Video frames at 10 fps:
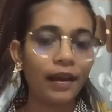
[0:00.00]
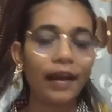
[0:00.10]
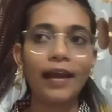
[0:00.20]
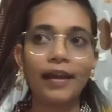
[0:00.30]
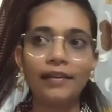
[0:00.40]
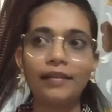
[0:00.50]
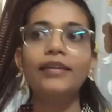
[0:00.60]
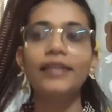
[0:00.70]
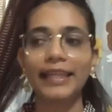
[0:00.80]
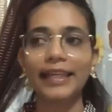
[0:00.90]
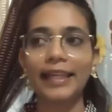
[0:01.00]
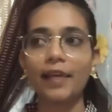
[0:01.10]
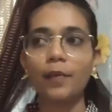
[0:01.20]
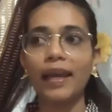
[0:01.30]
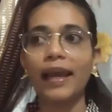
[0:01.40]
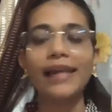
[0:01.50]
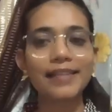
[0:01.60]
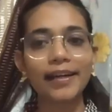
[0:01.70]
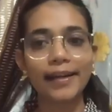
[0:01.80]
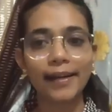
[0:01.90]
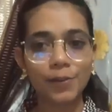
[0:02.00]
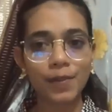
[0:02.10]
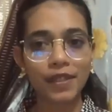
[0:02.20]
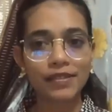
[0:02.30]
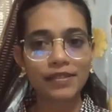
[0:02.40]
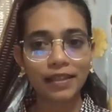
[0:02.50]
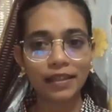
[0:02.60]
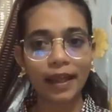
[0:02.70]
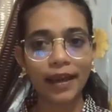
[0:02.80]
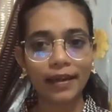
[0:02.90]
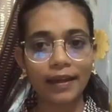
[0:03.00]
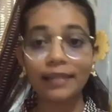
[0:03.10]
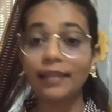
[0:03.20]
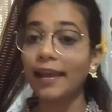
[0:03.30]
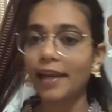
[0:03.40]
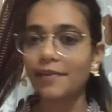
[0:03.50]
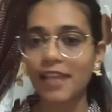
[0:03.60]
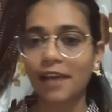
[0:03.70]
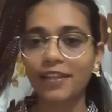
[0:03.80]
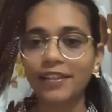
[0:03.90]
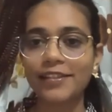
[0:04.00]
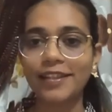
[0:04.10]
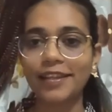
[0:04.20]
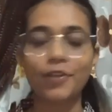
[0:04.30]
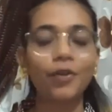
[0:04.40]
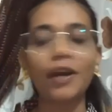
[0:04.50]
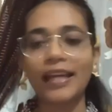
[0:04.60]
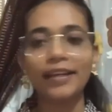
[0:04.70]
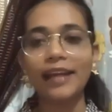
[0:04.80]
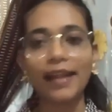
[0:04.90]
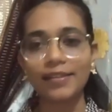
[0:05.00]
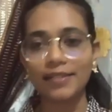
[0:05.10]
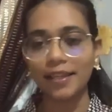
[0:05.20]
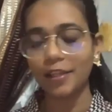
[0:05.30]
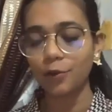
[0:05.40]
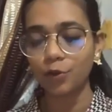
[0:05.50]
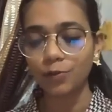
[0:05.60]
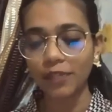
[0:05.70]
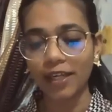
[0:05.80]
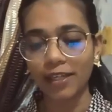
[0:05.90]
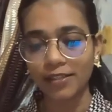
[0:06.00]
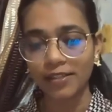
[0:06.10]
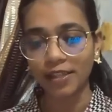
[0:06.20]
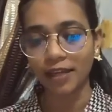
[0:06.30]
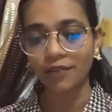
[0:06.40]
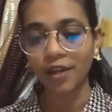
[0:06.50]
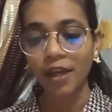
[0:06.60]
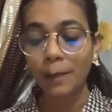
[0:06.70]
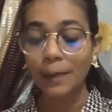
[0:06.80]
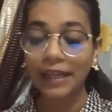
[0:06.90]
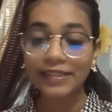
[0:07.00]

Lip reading: And literally, like when I started experiencing that, and then I was having this thing, I didn't have this any YouTube channel and stuff, but I